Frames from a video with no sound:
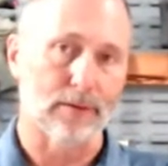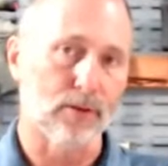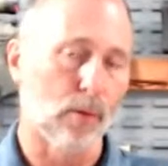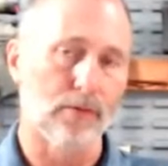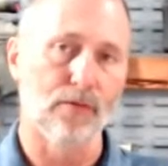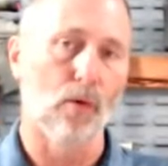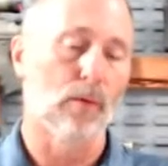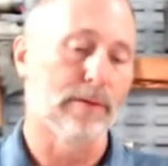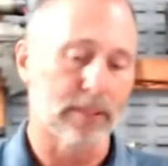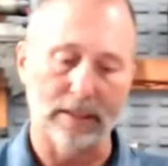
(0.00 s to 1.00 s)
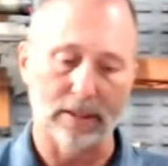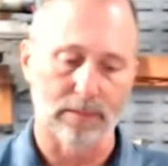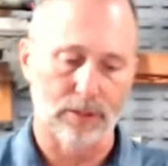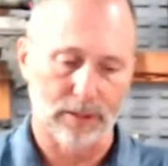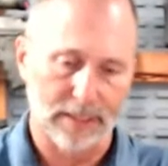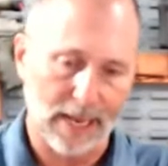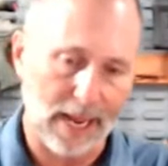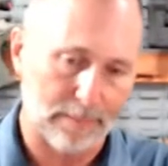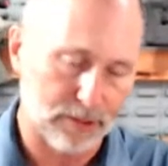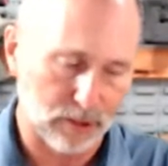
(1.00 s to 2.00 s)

And going forward, the system should adapt. So